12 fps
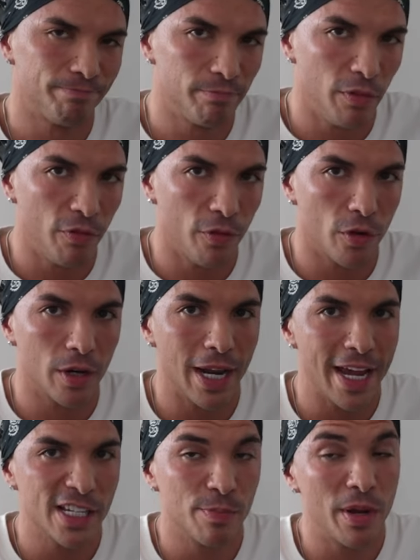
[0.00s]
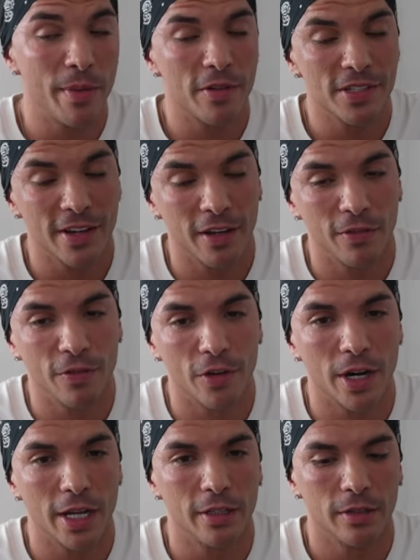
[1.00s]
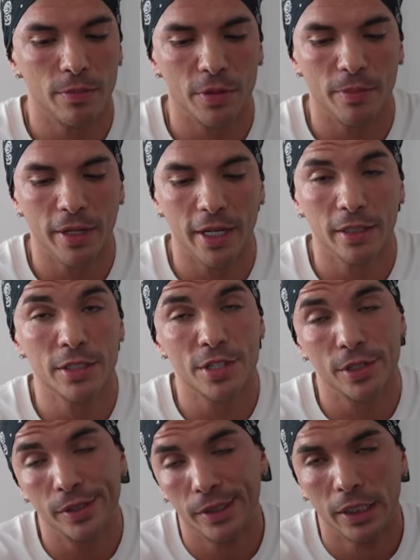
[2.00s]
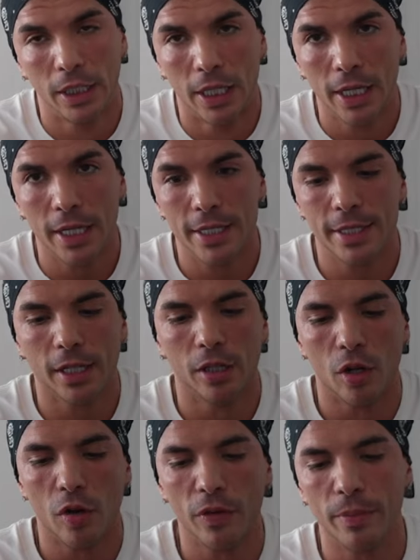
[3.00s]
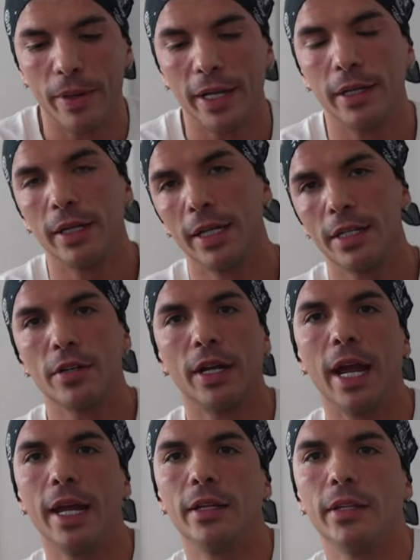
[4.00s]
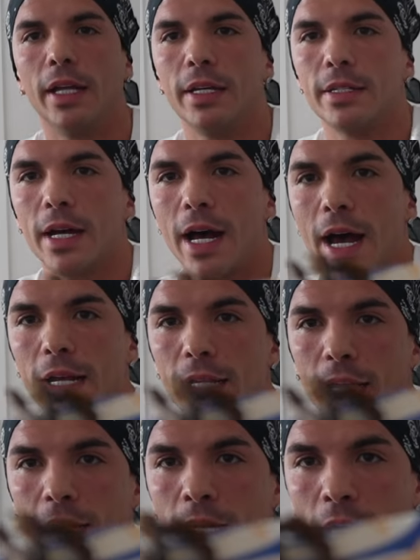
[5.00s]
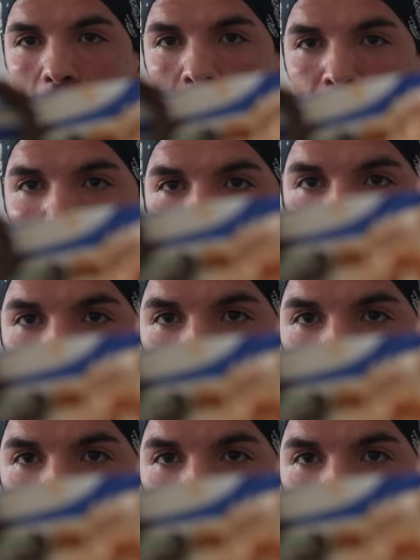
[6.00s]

Before last prep I was having four hundred per meal, so it's still lower, but it's okay, today is a high day. And